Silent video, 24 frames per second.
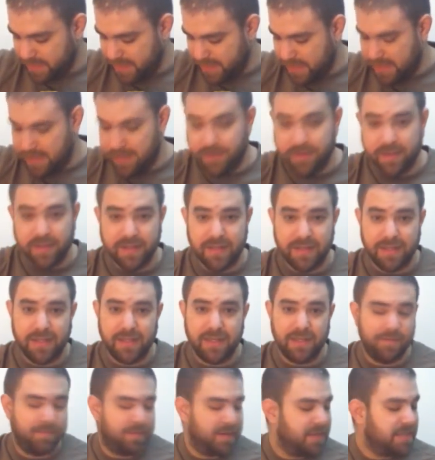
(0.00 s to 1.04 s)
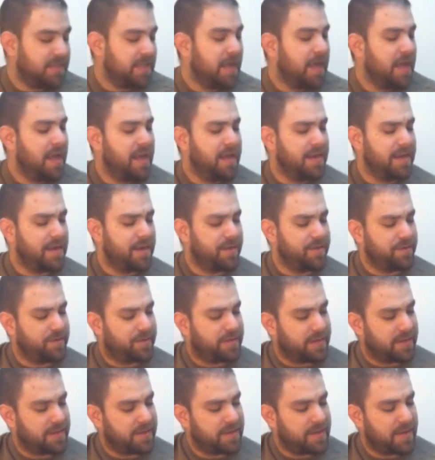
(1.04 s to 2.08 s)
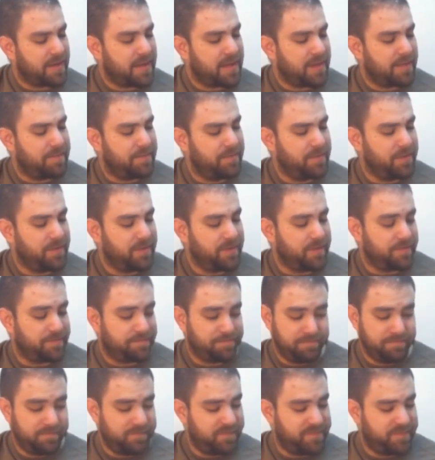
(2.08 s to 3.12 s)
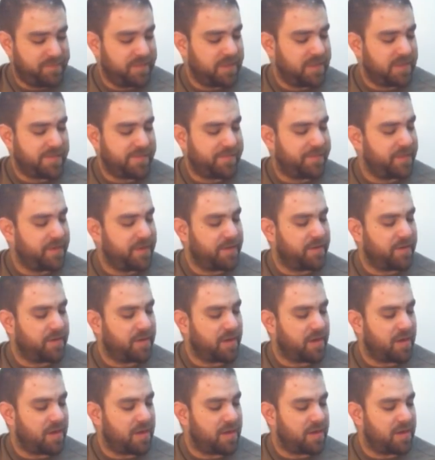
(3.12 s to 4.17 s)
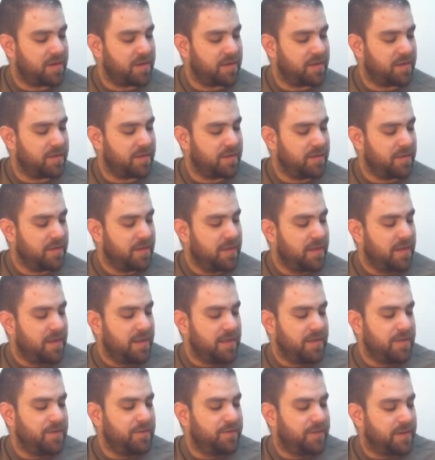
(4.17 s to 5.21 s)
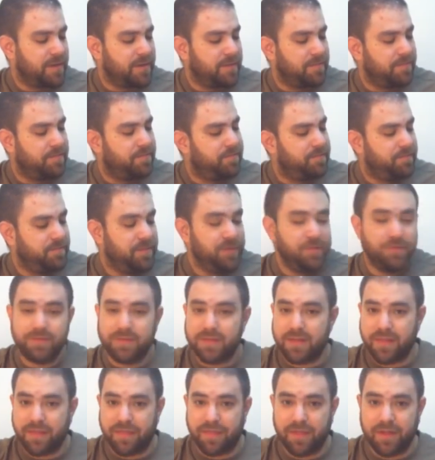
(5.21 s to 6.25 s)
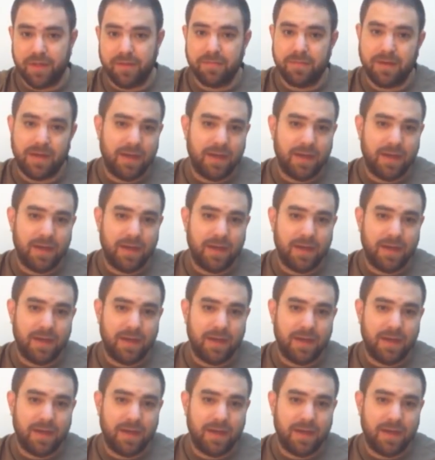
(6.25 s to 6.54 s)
uh, on the E bass. Now you can uh, put your first finger on you can use the thumb.